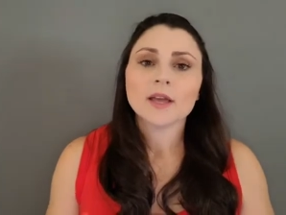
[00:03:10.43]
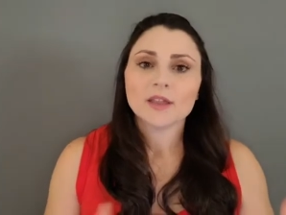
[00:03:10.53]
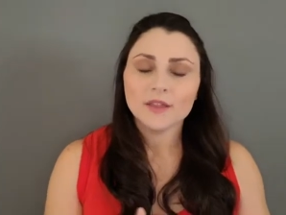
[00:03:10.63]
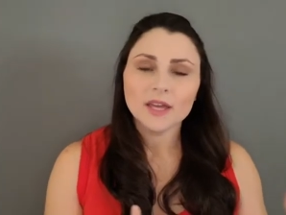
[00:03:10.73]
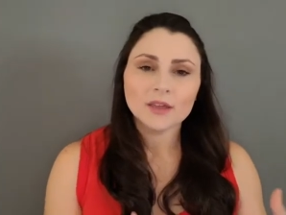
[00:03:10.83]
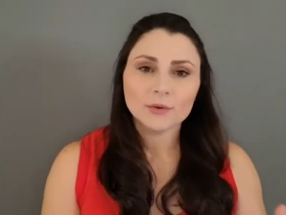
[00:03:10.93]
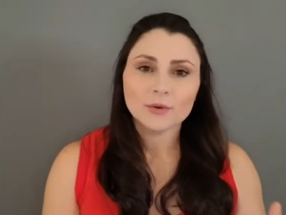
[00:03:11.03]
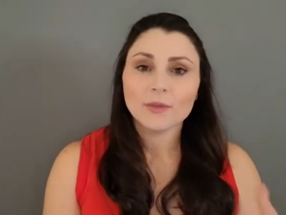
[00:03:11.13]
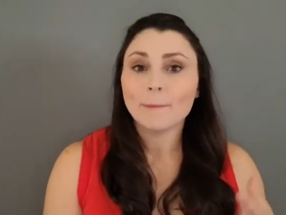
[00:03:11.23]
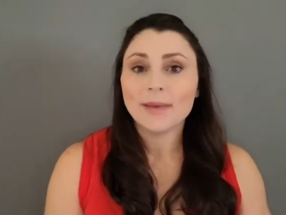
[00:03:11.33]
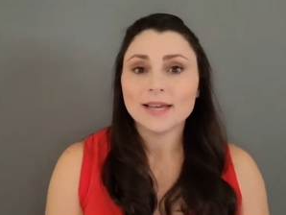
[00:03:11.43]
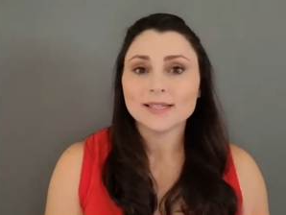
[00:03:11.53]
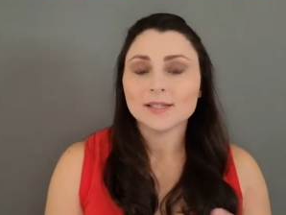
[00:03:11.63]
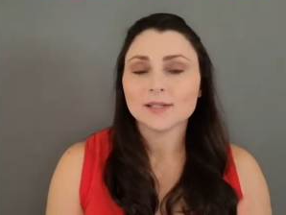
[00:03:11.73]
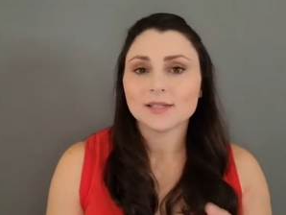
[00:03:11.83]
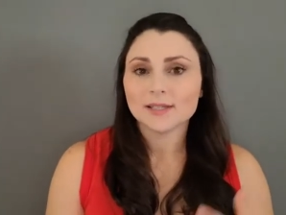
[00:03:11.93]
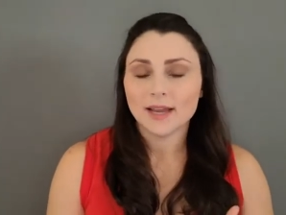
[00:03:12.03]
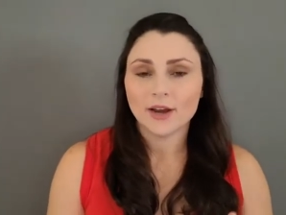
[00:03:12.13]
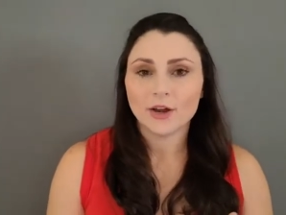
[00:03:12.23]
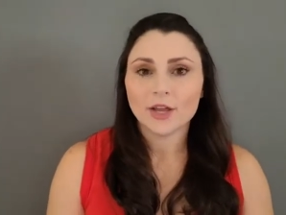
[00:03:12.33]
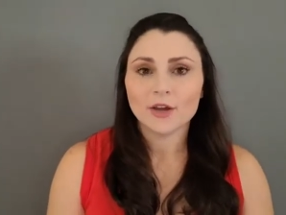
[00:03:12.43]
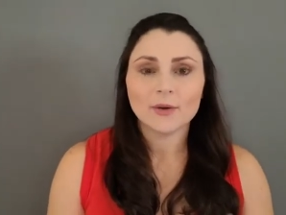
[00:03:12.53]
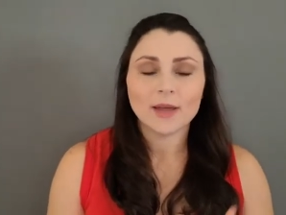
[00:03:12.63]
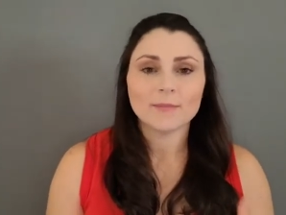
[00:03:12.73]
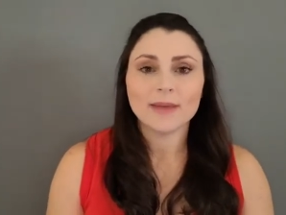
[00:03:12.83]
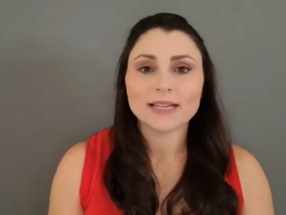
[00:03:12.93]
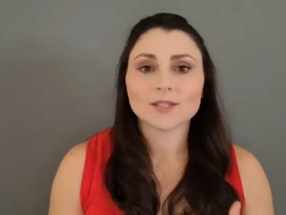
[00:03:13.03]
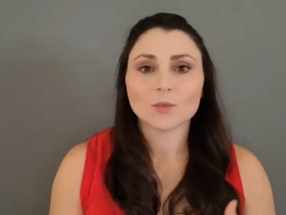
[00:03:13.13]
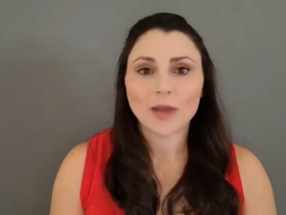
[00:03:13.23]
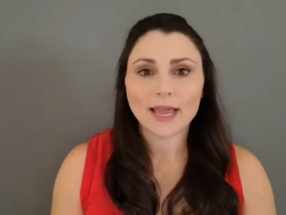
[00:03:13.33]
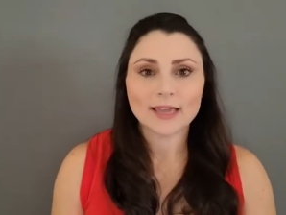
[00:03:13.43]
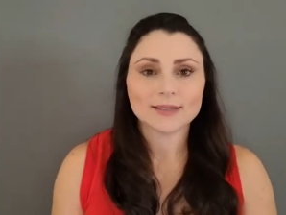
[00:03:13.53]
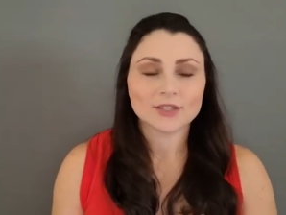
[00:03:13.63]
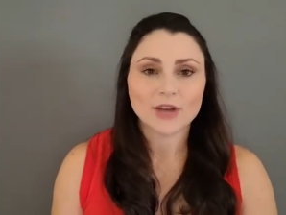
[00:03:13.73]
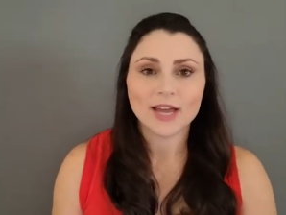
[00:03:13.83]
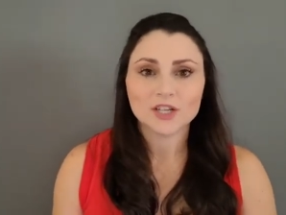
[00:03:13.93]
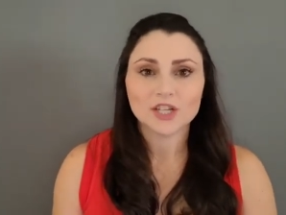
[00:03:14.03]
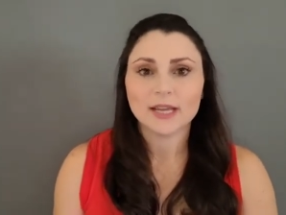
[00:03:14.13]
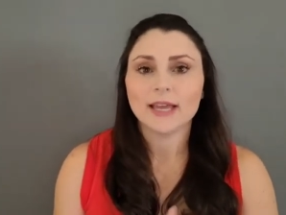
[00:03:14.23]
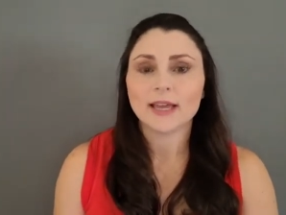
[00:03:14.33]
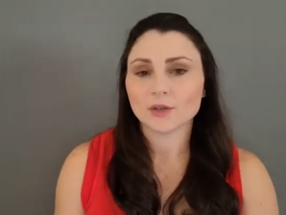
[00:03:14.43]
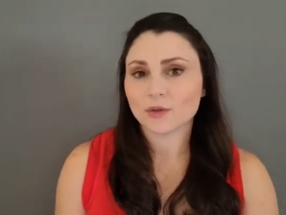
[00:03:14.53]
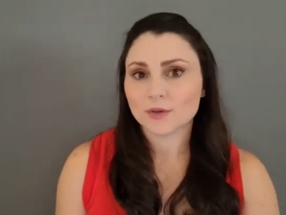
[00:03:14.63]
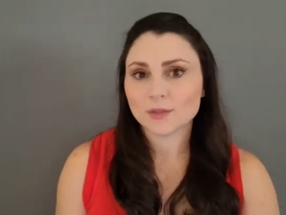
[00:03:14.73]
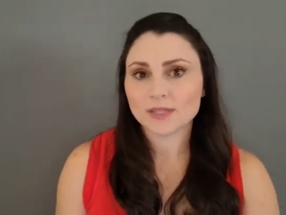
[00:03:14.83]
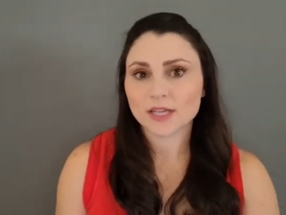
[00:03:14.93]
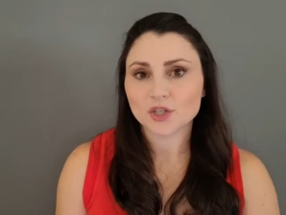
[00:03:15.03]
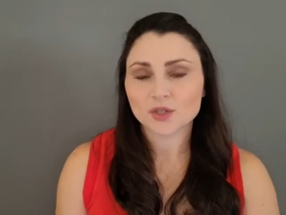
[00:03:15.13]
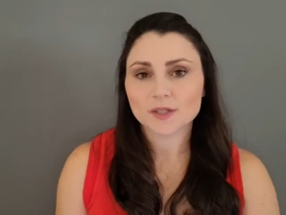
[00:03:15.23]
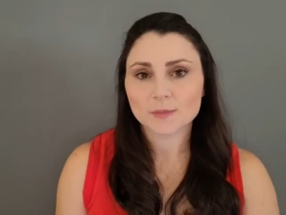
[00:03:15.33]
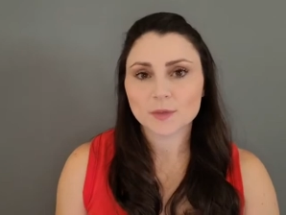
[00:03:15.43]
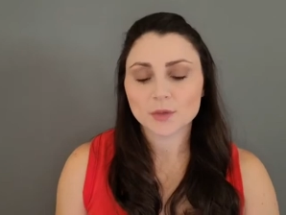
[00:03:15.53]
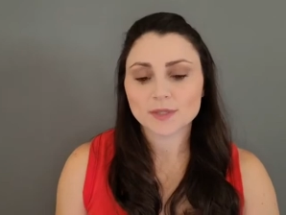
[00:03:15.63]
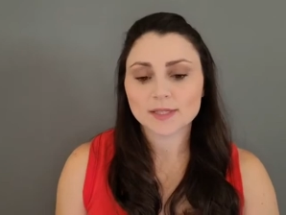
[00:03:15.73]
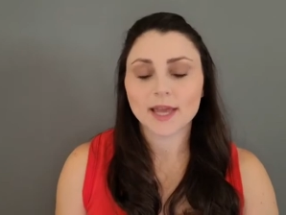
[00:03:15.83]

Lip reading: think through the best scenario and best way and strategy to handle those potential disputes,